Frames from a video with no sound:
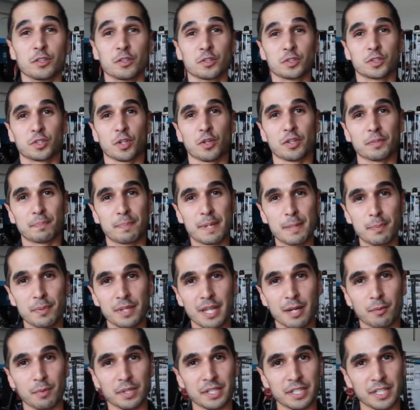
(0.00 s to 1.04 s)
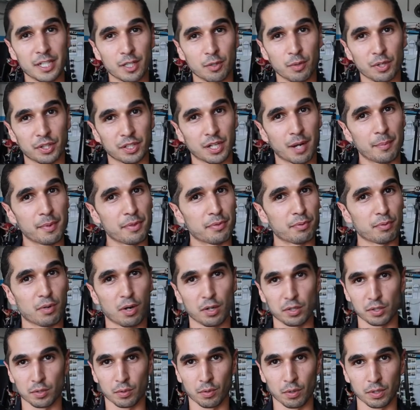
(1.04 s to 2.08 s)
So the people that we deal with coming through
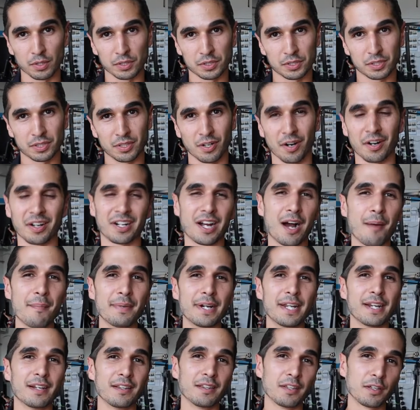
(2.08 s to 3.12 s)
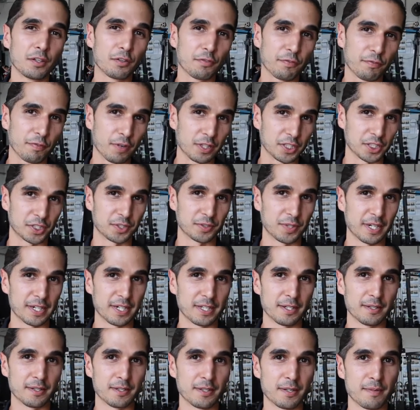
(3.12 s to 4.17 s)
our doors are coming in a little
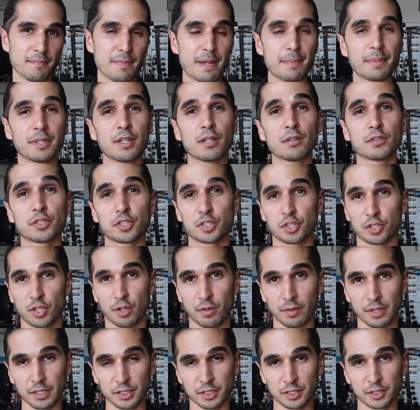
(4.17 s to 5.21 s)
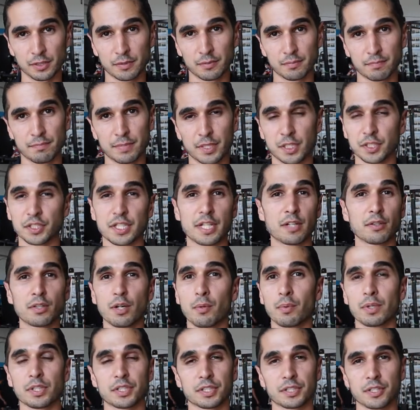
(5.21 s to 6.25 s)
frustrated, maybe a little discouraged because they don't know
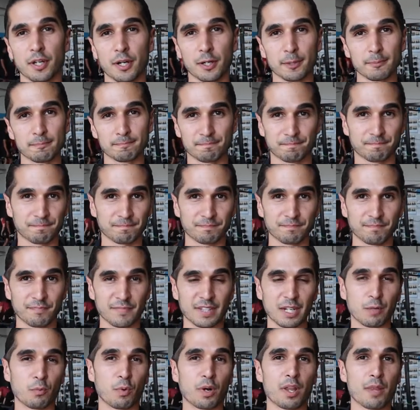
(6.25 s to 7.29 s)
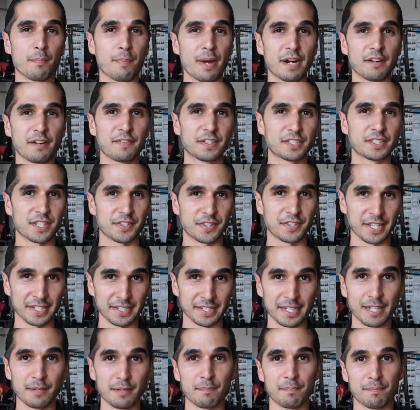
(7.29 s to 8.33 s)
where to start. And one of the benefits that they
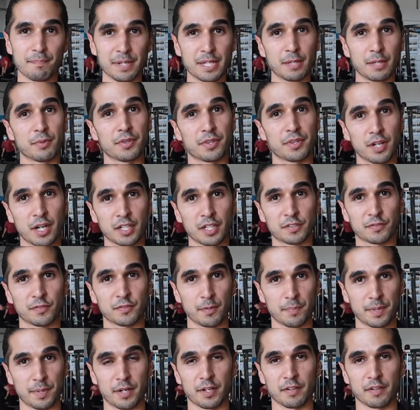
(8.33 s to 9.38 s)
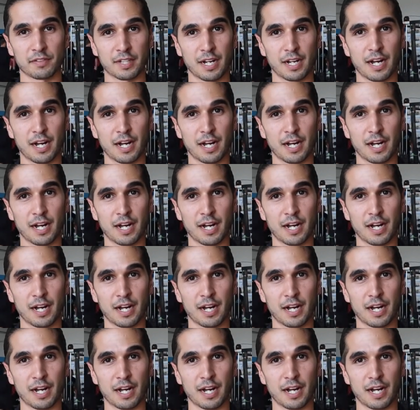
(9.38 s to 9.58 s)
get being with us for a period of